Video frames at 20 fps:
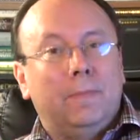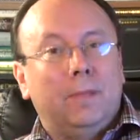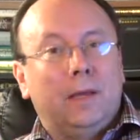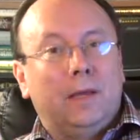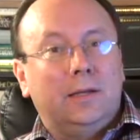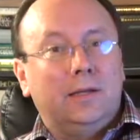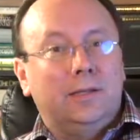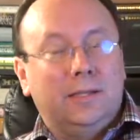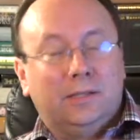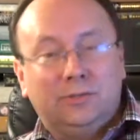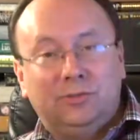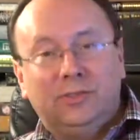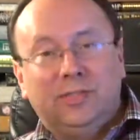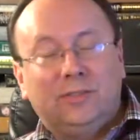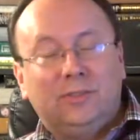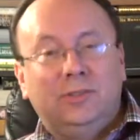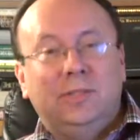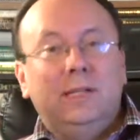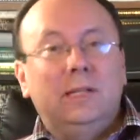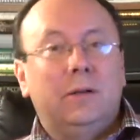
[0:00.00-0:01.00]
until
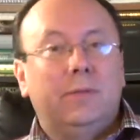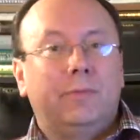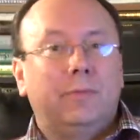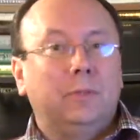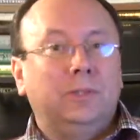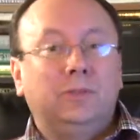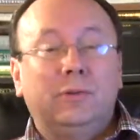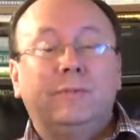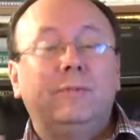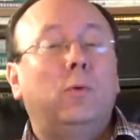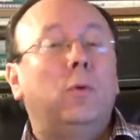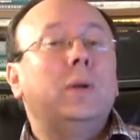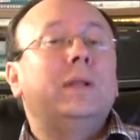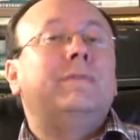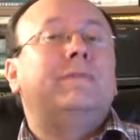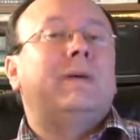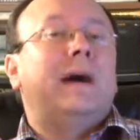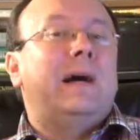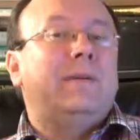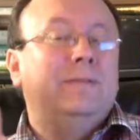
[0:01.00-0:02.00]
1603. So
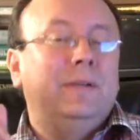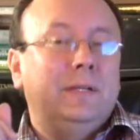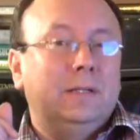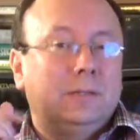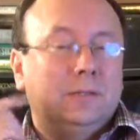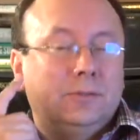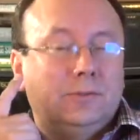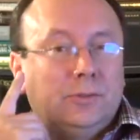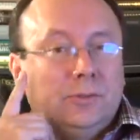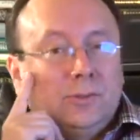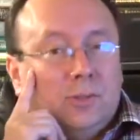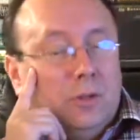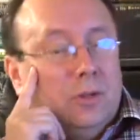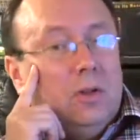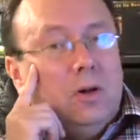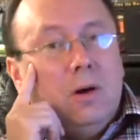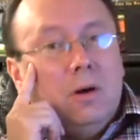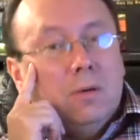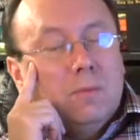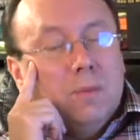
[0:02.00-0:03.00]
45 years. It's a
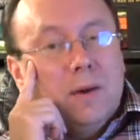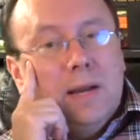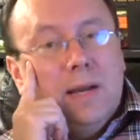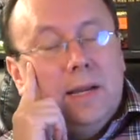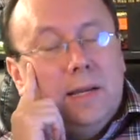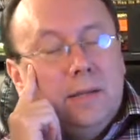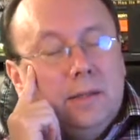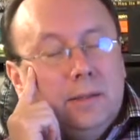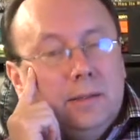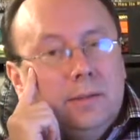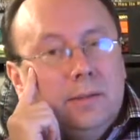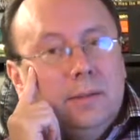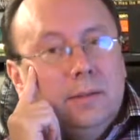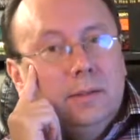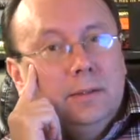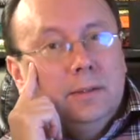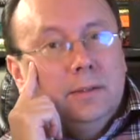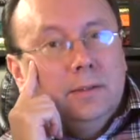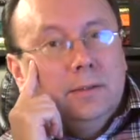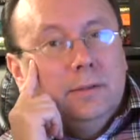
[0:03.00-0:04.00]
long reign.
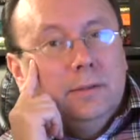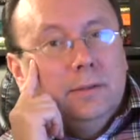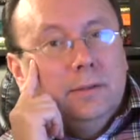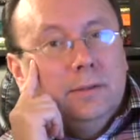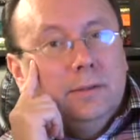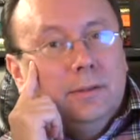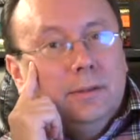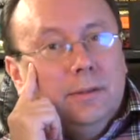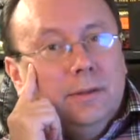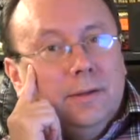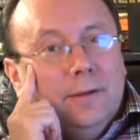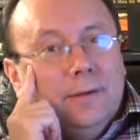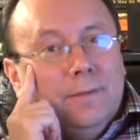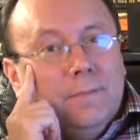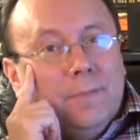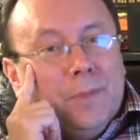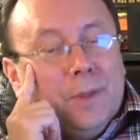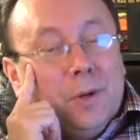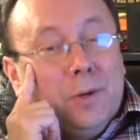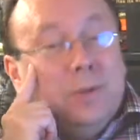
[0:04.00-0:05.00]

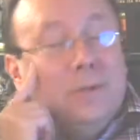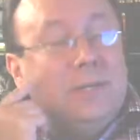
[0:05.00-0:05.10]
Her